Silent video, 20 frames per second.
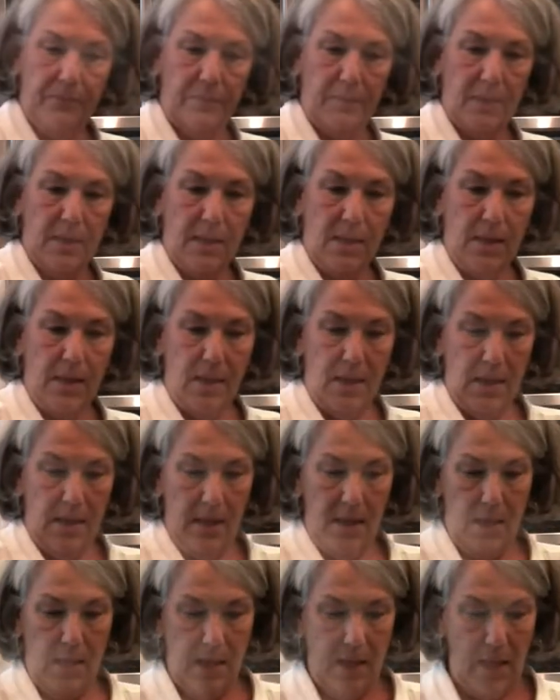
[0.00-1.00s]

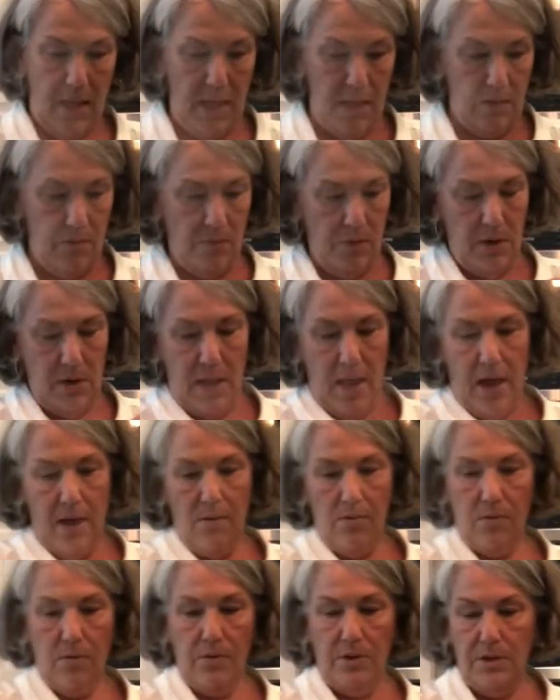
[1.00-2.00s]
And we're
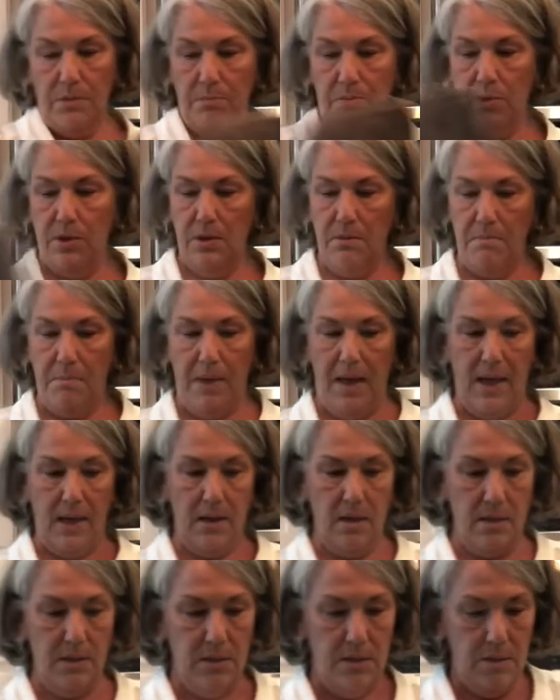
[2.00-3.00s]
now going to put it back
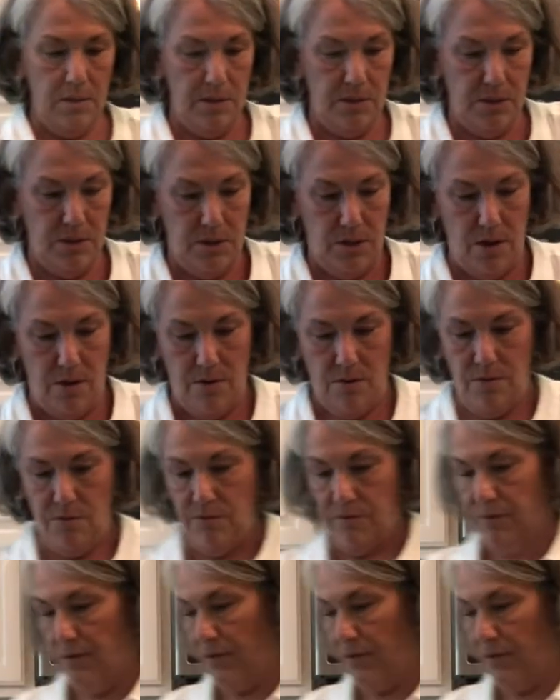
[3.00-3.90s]
onto the stove